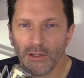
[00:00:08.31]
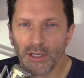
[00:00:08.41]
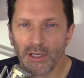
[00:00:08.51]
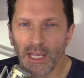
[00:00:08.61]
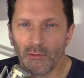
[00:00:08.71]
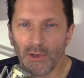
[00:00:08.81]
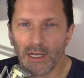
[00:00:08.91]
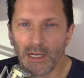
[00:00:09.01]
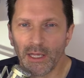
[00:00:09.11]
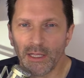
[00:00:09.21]
can't win
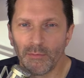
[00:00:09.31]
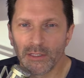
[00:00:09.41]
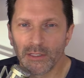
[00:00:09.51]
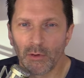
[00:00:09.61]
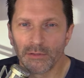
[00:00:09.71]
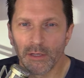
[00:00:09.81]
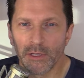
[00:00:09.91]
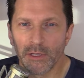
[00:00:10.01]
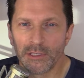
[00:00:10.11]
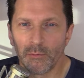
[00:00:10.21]
a Big twelve
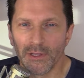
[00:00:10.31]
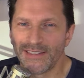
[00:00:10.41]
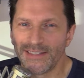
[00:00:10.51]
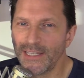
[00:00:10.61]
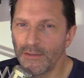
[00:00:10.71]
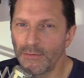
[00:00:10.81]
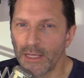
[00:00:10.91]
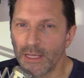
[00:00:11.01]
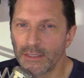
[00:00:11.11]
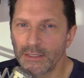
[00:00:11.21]
championship with
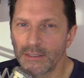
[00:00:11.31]
defense,